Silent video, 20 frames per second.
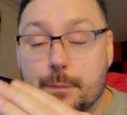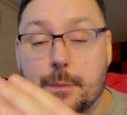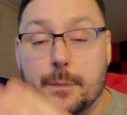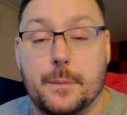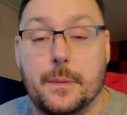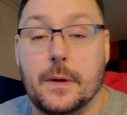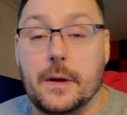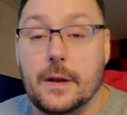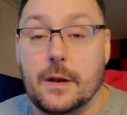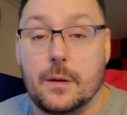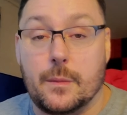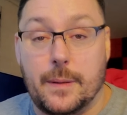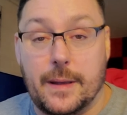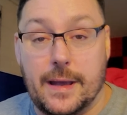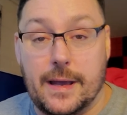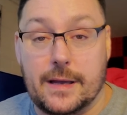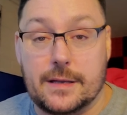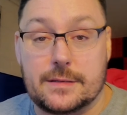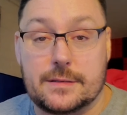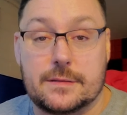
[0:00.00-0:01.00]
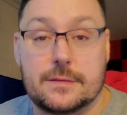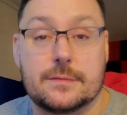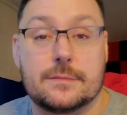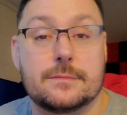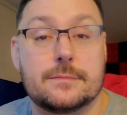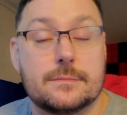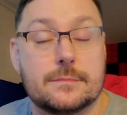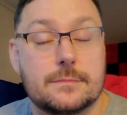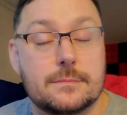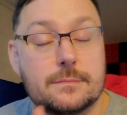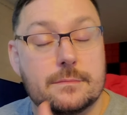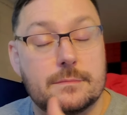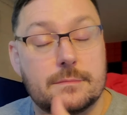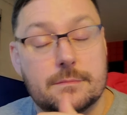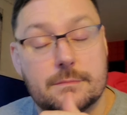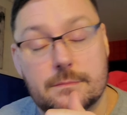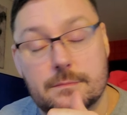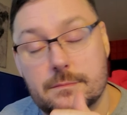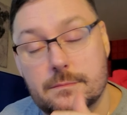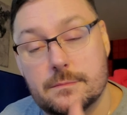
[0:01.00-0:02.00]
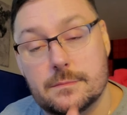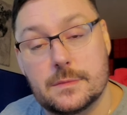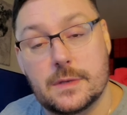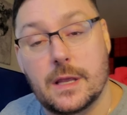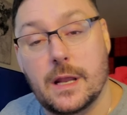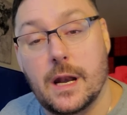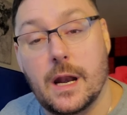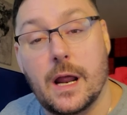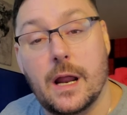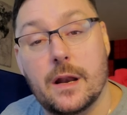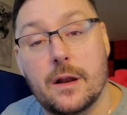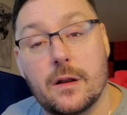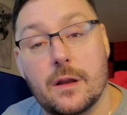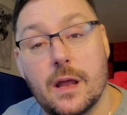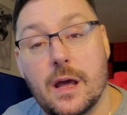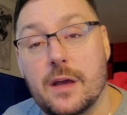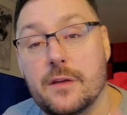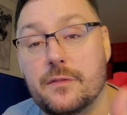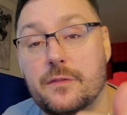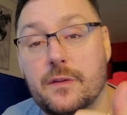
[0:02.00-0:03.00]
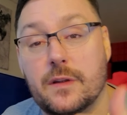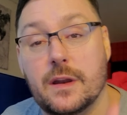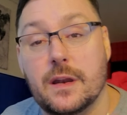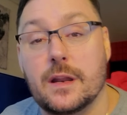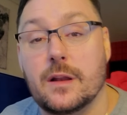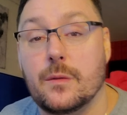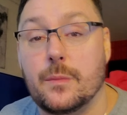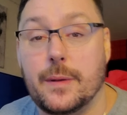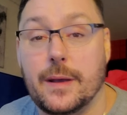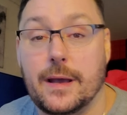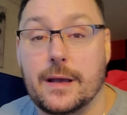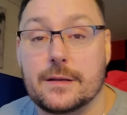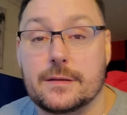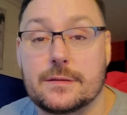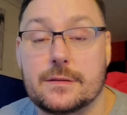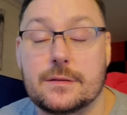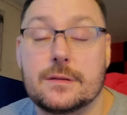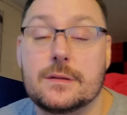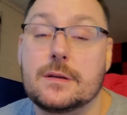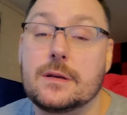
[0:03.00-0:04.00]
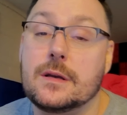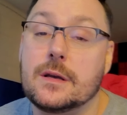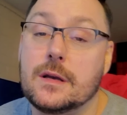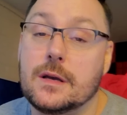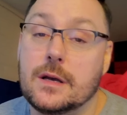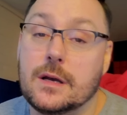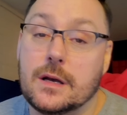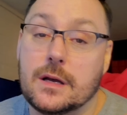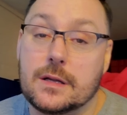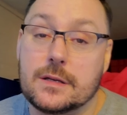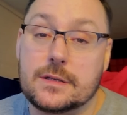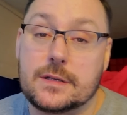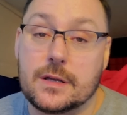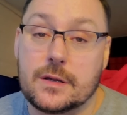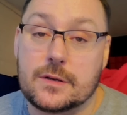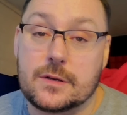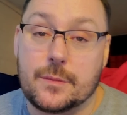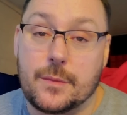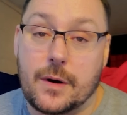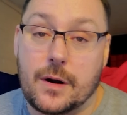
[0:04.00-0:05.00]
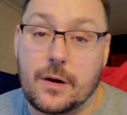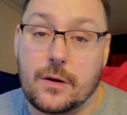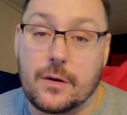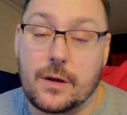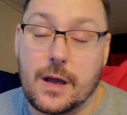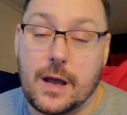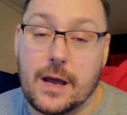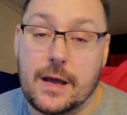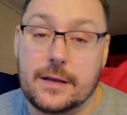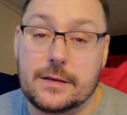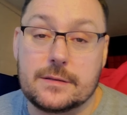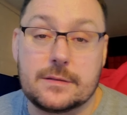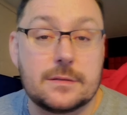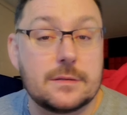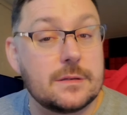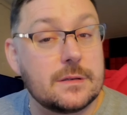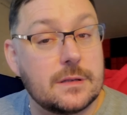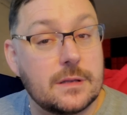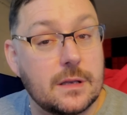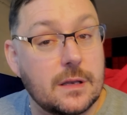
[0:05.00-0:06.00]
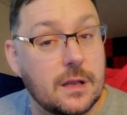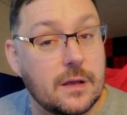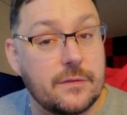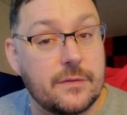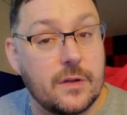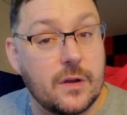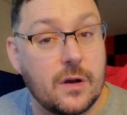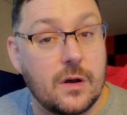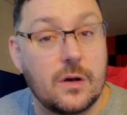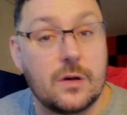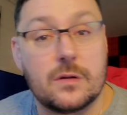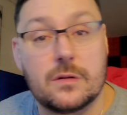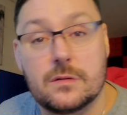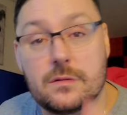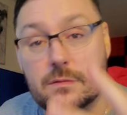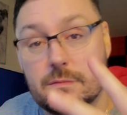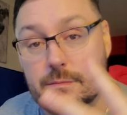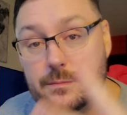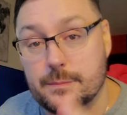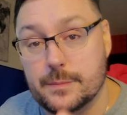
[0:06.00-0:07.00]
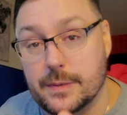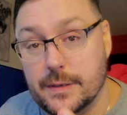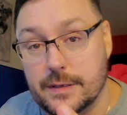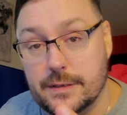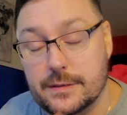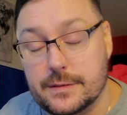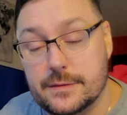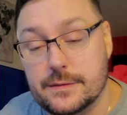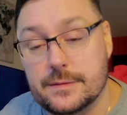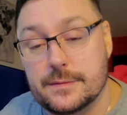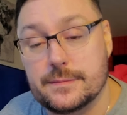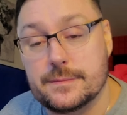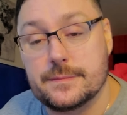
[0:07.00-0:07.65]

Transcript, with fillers: But it'll pass. Get it out of your life and it'll pass. Until tomorrow, guys, love y'all. Peace.